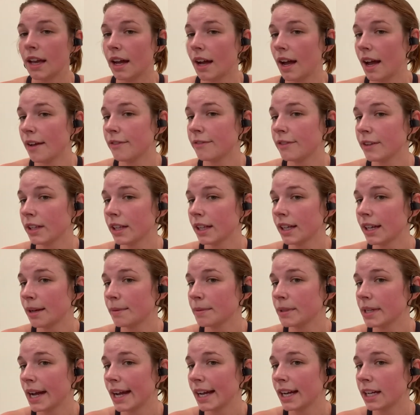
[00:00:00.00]
I feel like I'm
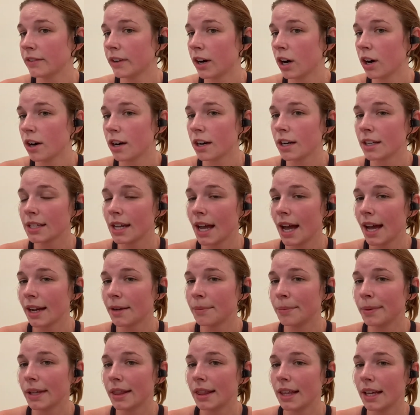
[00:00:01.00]
dying of a heart attack,
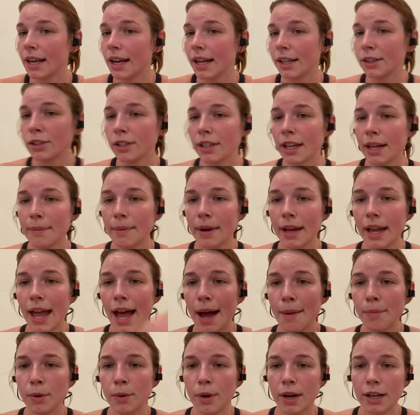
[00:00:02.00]
but then I look at my
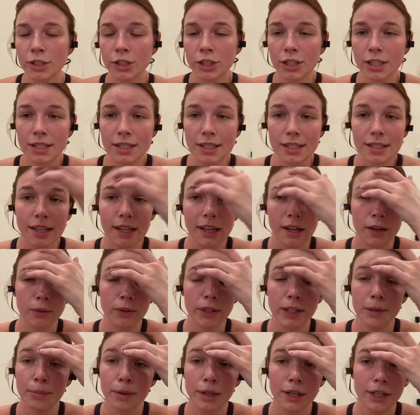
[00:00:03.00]
Apple Watch and it says I
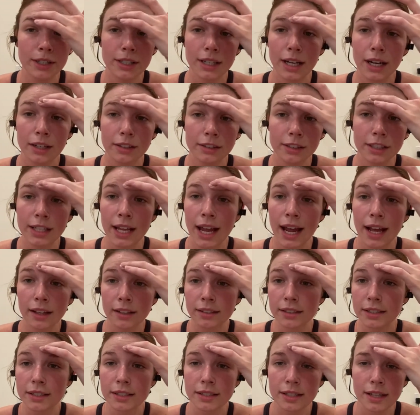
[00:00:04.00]
only burned 100
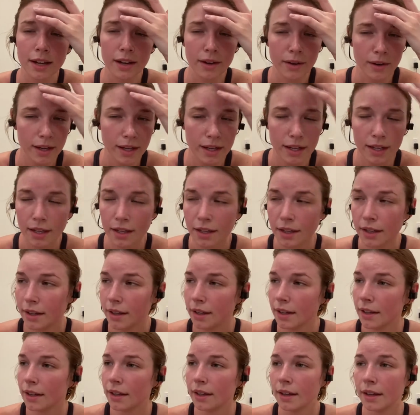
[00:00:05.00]
calories, so
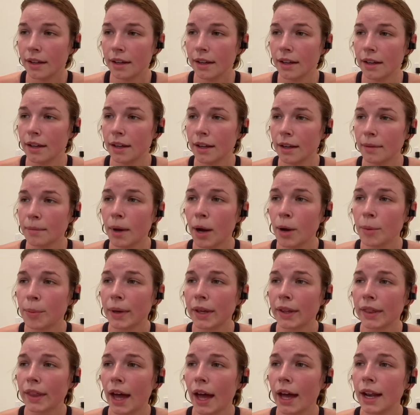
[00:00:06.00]
I'm
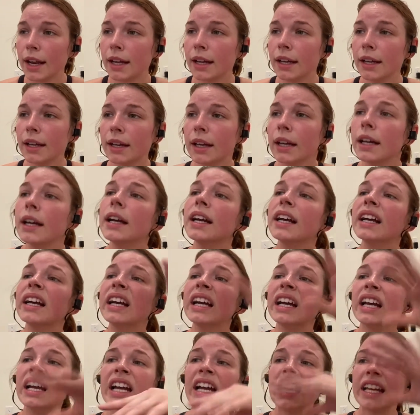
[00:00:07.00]
hoping that
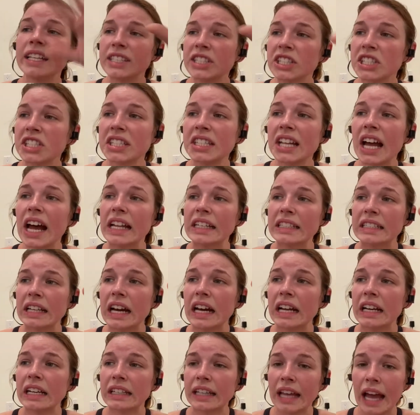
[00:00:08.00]
it's just not
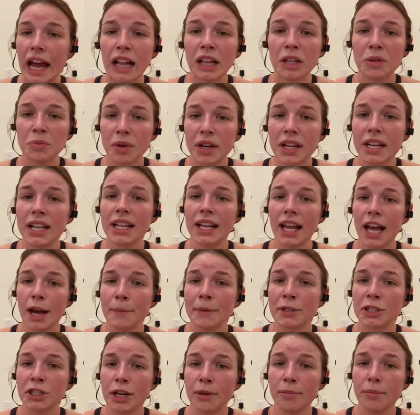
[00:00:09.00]
done calibrating how
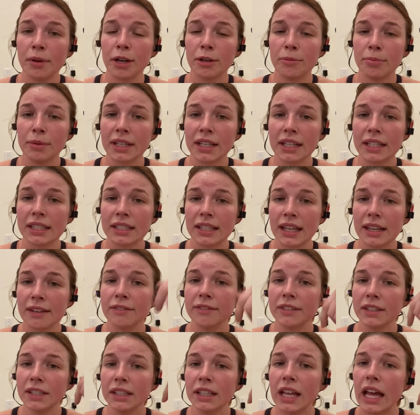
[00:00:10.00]
much I burned because I
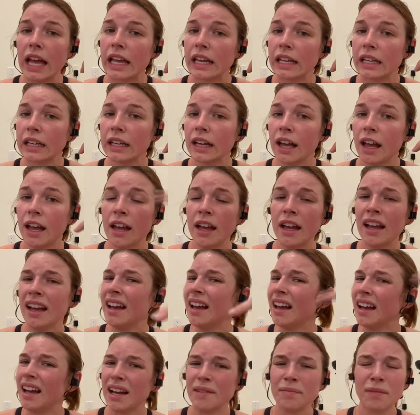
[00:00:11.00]
feel like
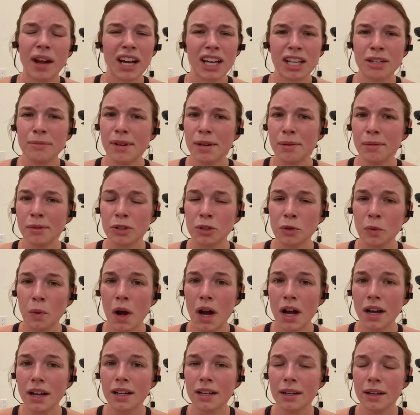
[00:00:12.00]
I'm not gonna be able to
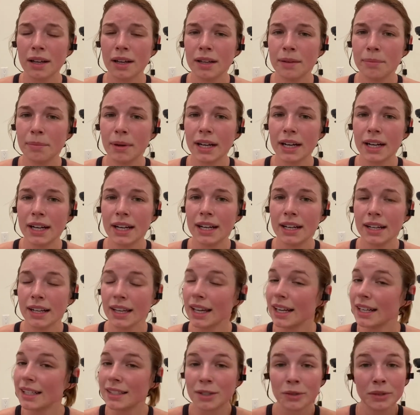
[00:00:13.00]
walk. But again,
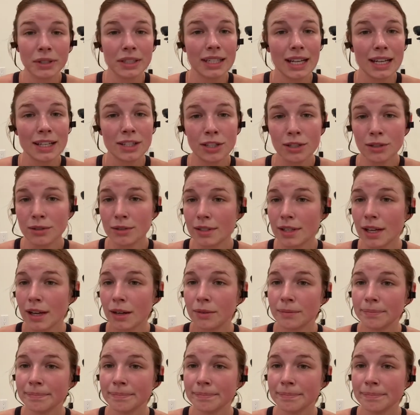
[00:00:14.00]
it's only day 2, so